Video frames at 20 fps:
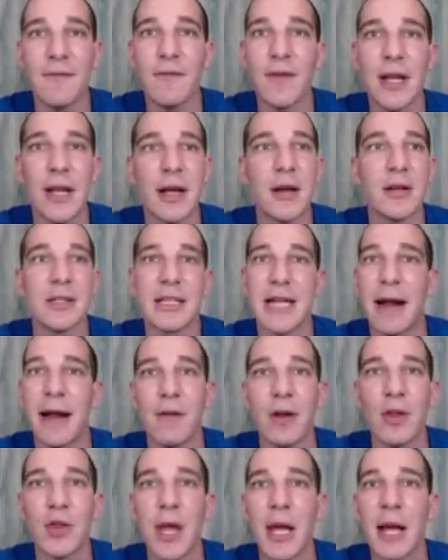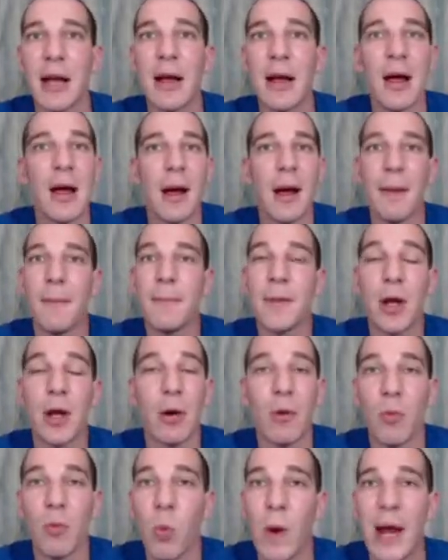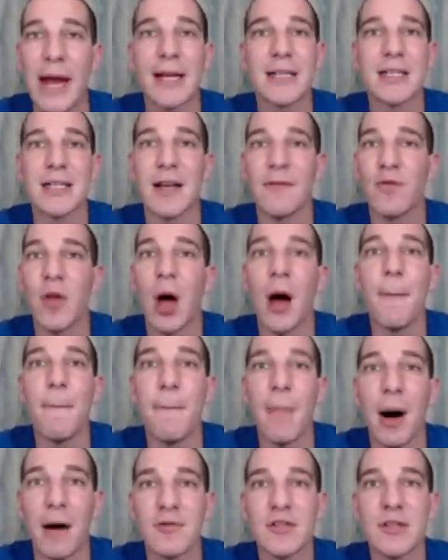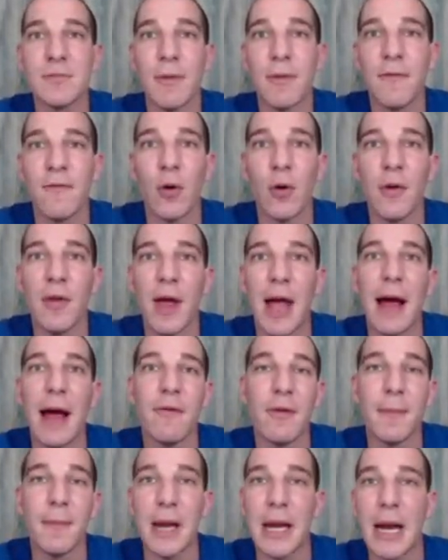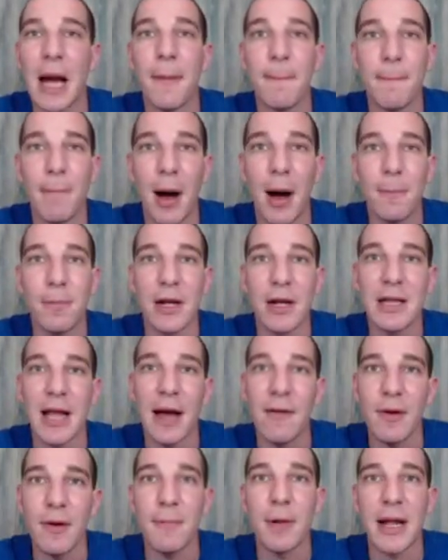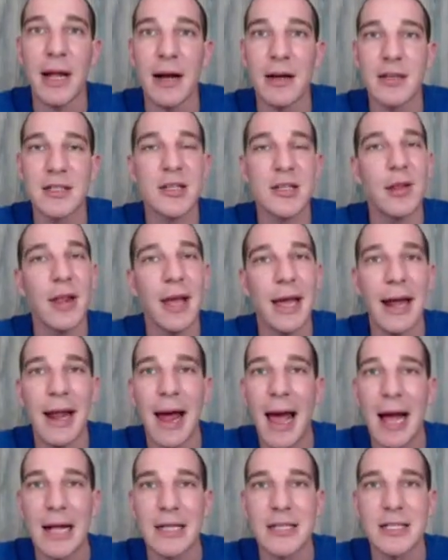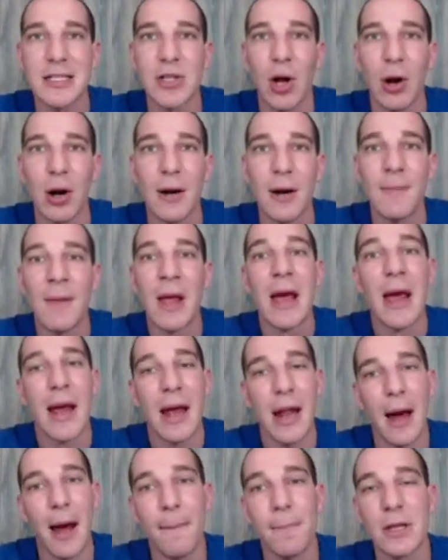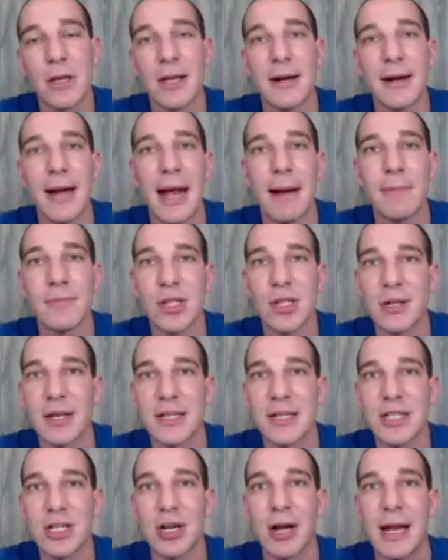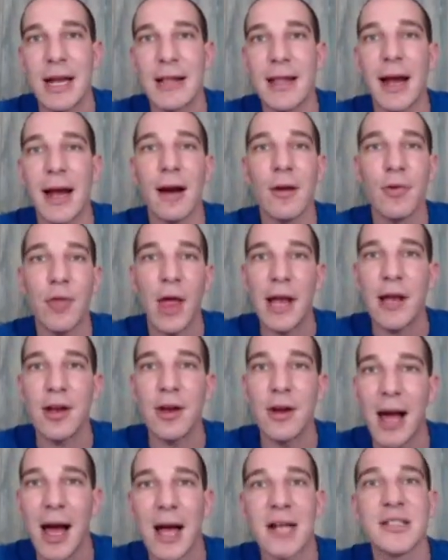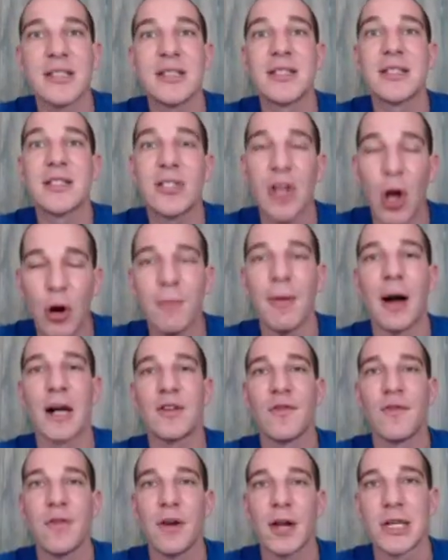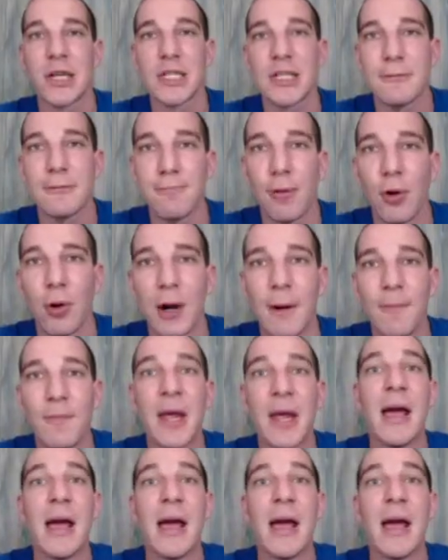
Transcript: videos, and everything, you know, weeks, if not months before they ever become public to everybody else. So they get a head start. And I'll put their names on the screen there. Thank you guys so much for your support.